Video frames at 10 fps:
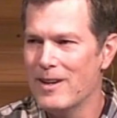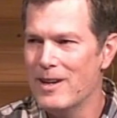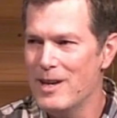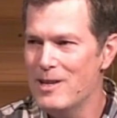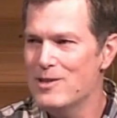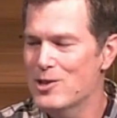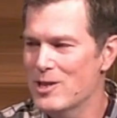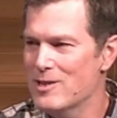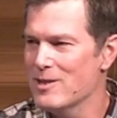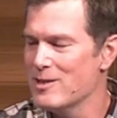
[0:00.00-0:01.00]
He's
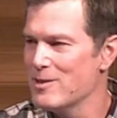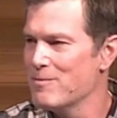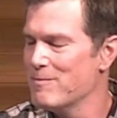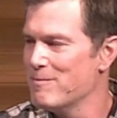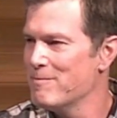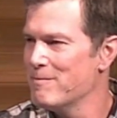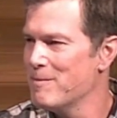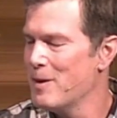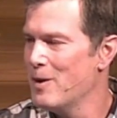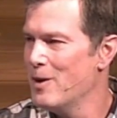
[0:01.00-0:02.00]
Jesus,
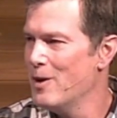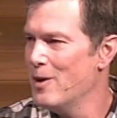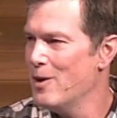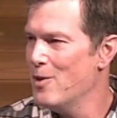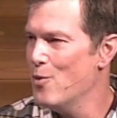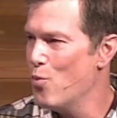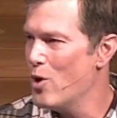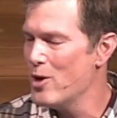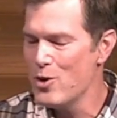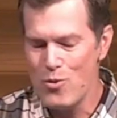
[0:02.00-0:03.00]
the
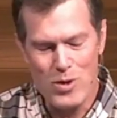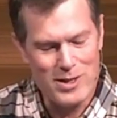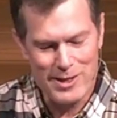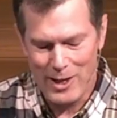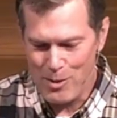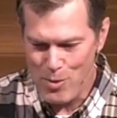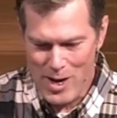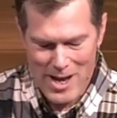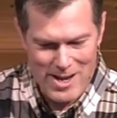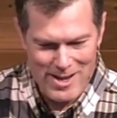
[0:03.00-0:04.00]
one who we
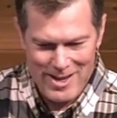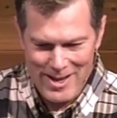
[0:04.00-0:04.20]
celebrate